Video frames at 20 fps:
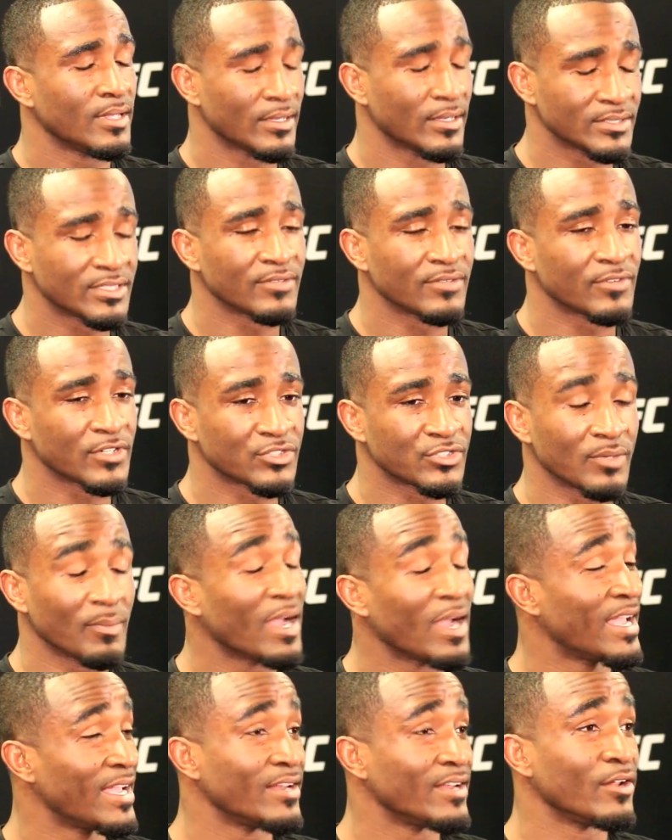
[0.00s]
I was getting frustrated.
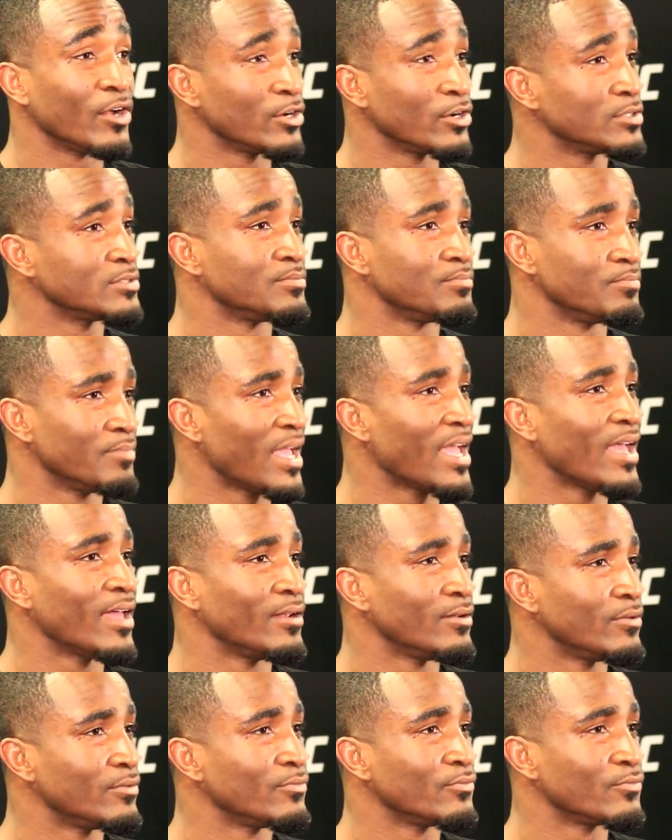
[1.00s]
My hand hurts bad
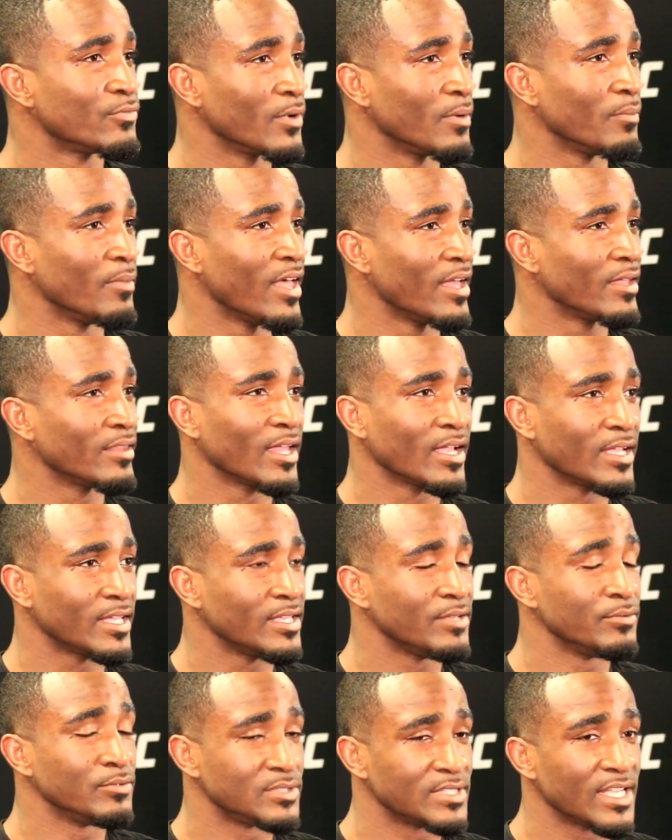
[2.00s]
from that. Like
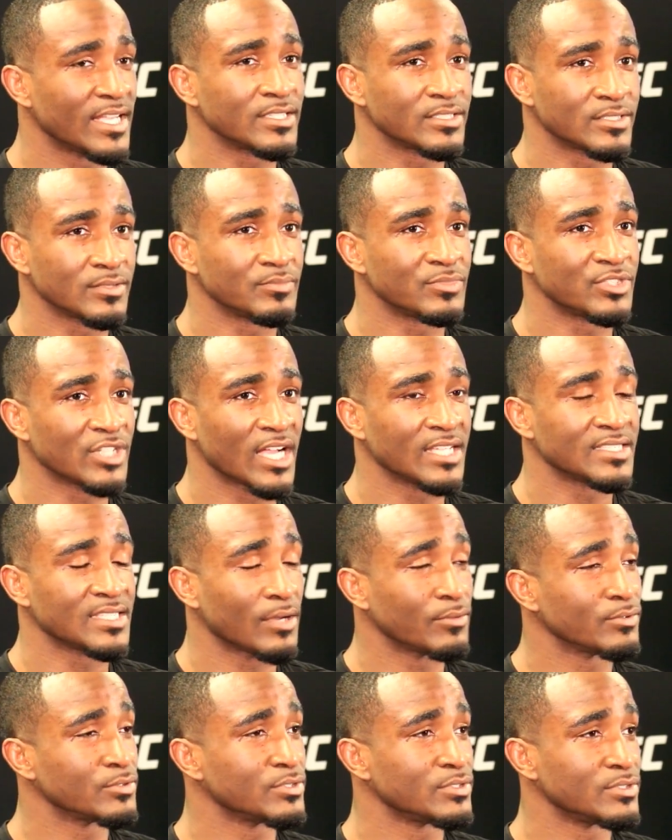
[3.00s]
he was taking some shots. I
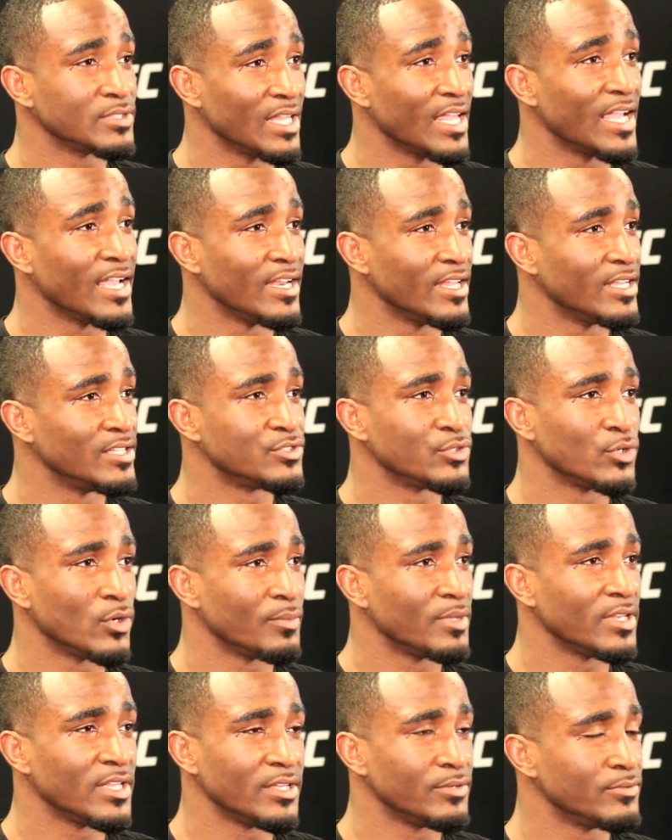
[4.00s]
was laying into
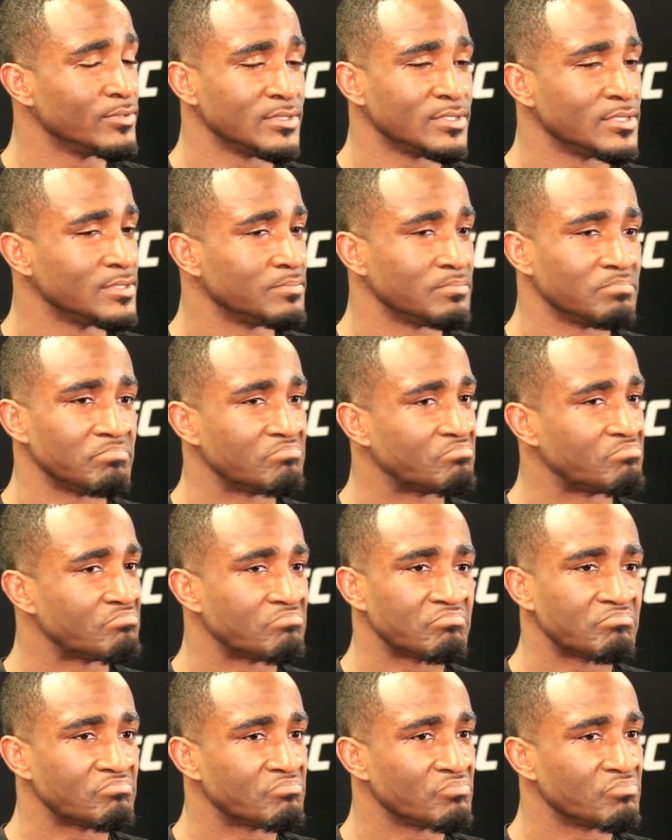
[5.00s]
him and he
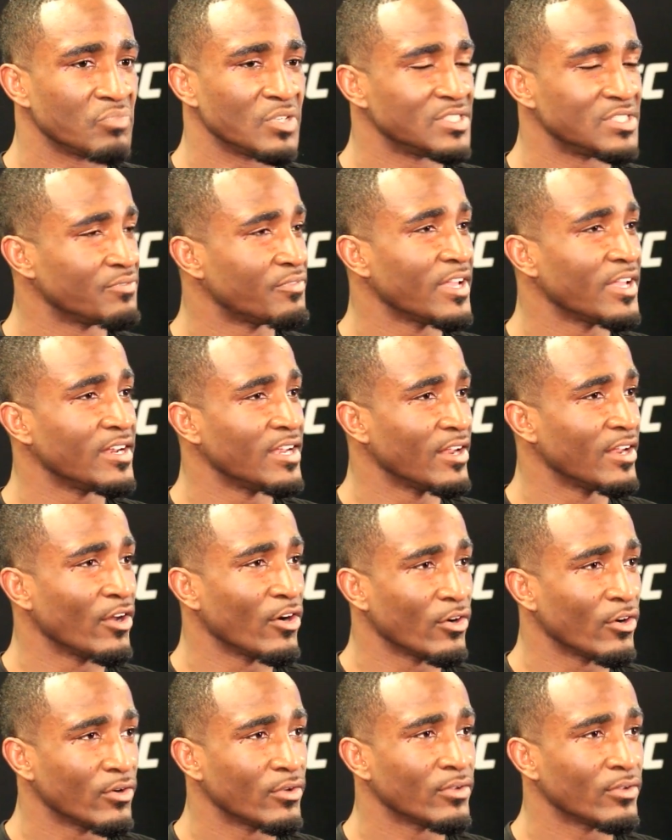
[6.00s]
wasn't fading at all.